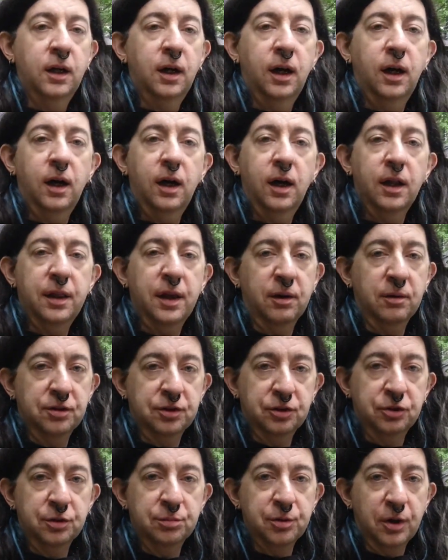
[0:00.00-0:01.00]
Oh, that
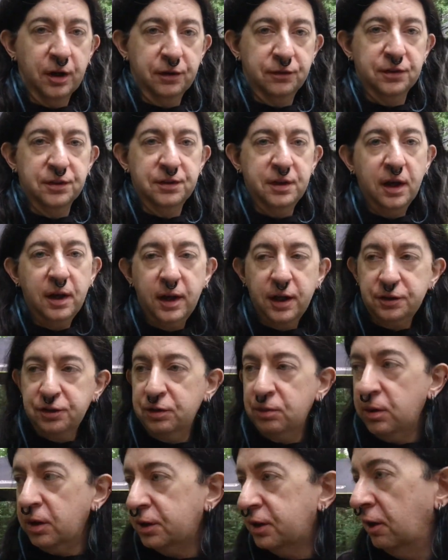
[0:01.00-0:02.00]
was a good breakfast. That
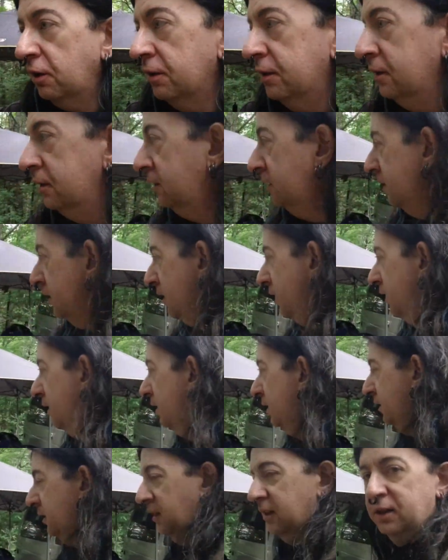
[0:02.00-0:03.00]
actually worked out. The
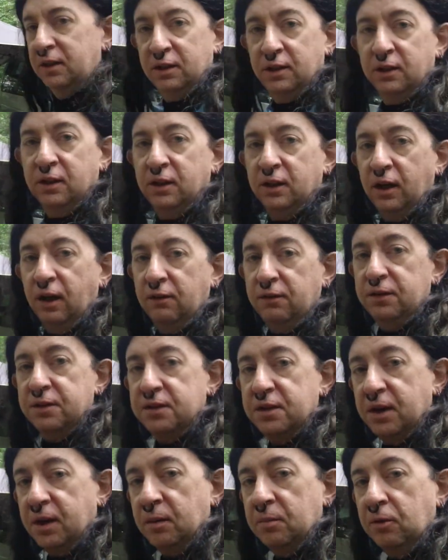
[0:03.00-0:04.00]
oven
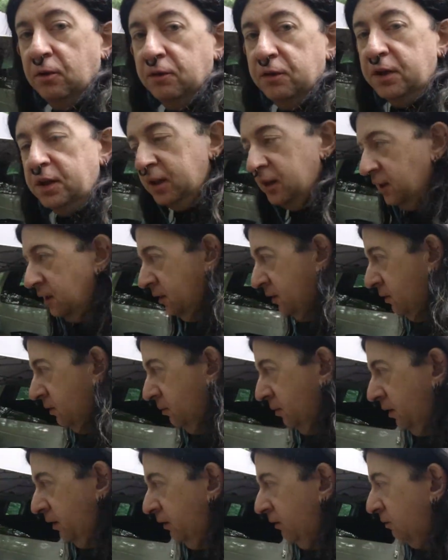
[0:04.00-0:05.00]
setup over here
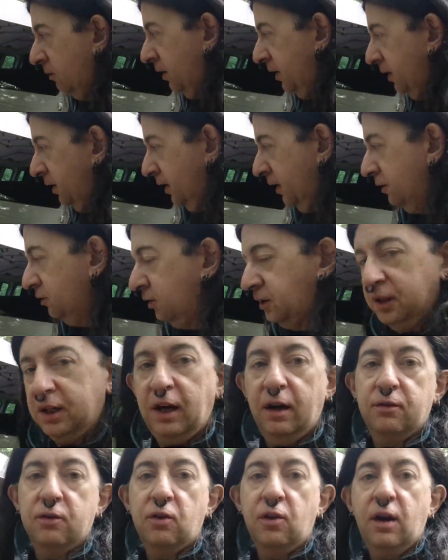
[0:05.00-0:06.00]
working great. I took the
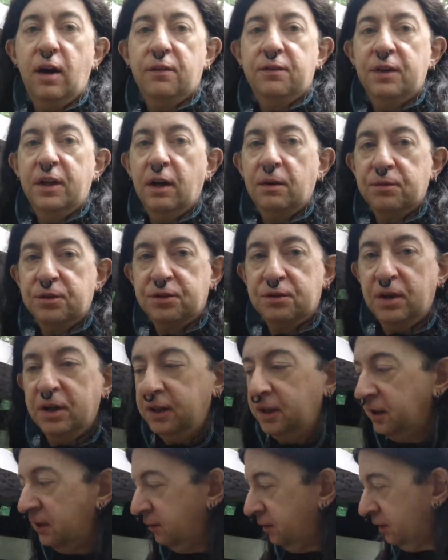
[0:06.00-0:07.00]
cover off now. I'm just trying
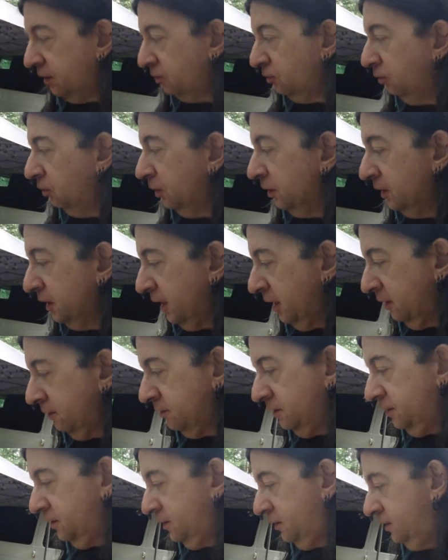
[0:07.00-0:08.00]
to get everything cooled down.
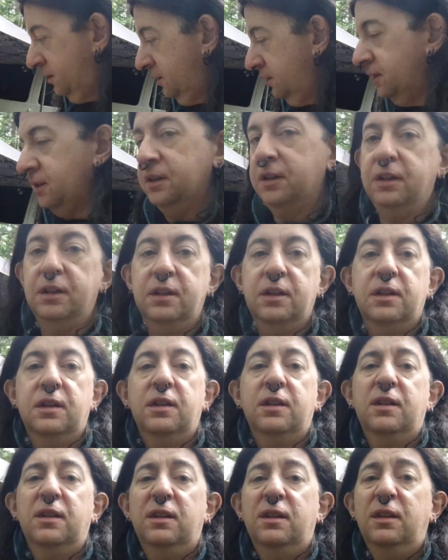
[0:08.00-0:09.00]
Let's see.
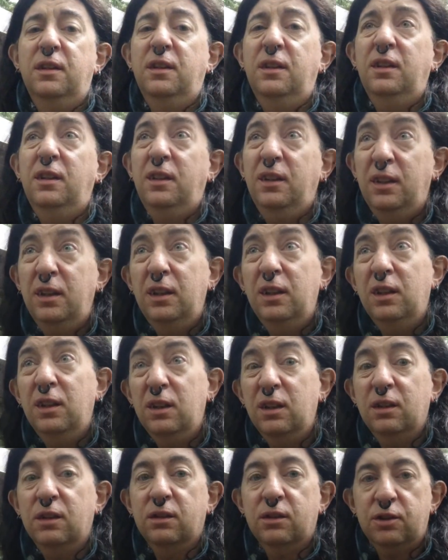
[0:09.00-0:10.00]

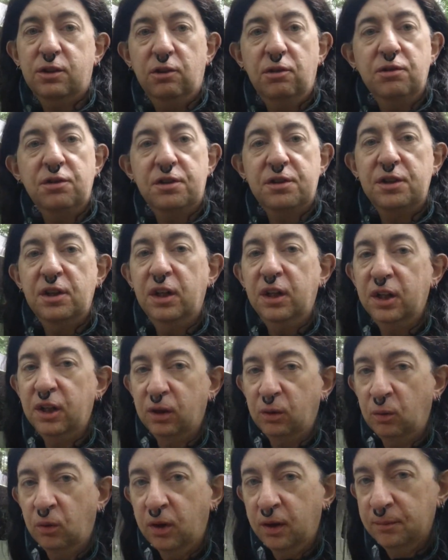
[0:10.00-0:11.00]
Yeah, stones are still a
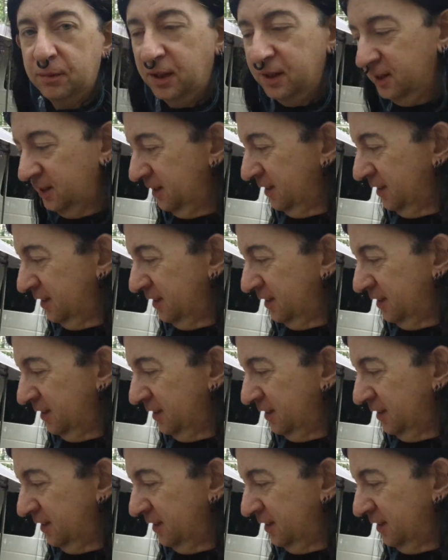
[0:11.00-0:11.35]
little warm.